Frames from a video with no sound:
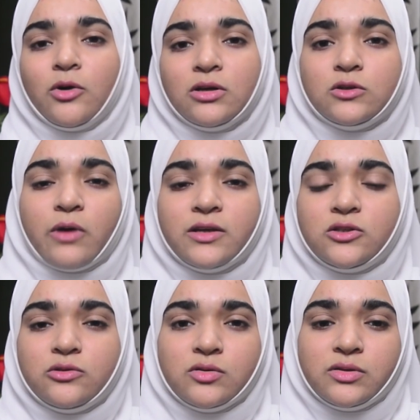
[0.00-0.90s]
book
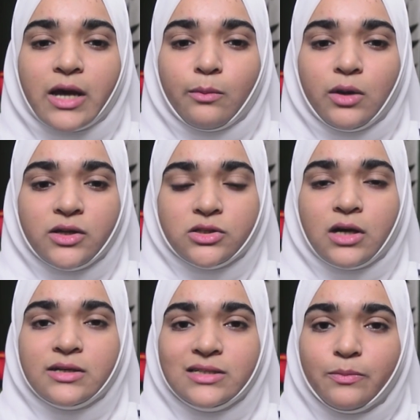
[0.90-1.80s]
tries to establish
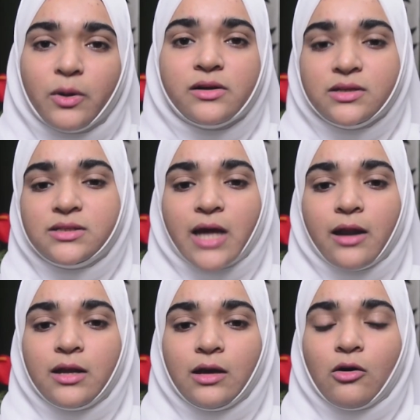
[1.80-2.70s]
a deeper
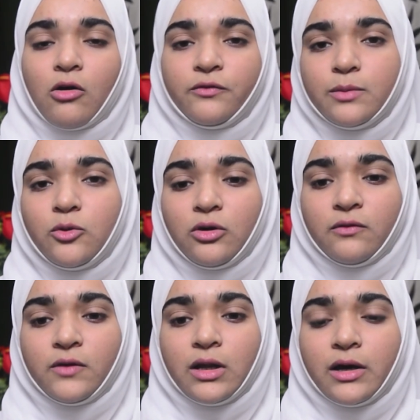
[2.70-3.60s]
understanding of the book
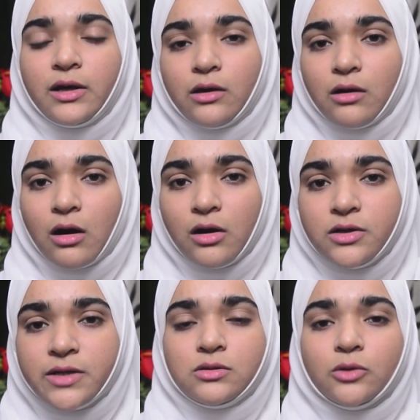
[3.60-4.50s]
of Allah in our
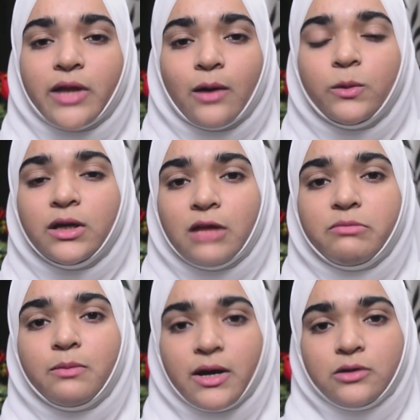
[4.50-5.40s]
hearts so that we can
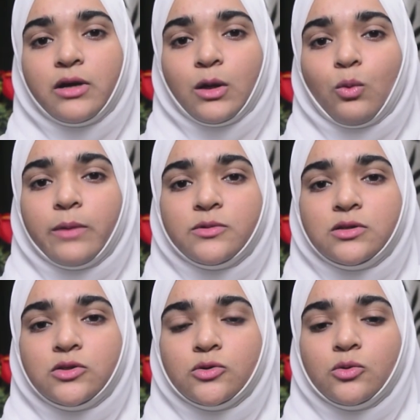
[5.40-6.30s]
be better
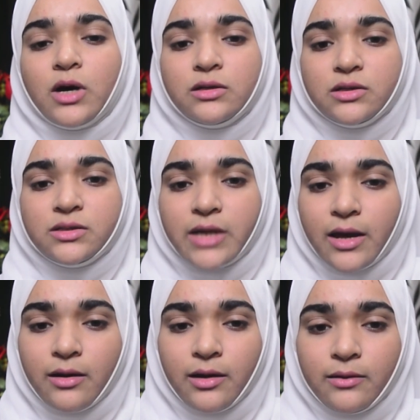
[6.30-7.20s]
equipped to
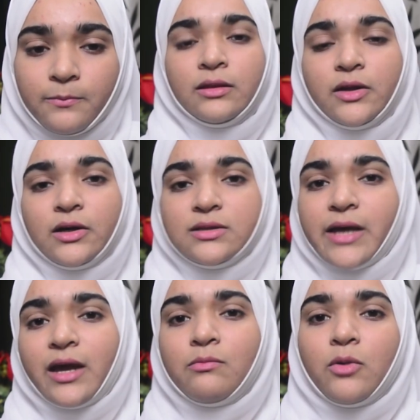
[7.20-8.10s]
understand it. The
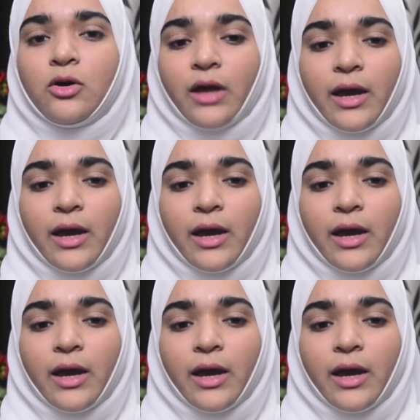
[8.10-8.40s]
second book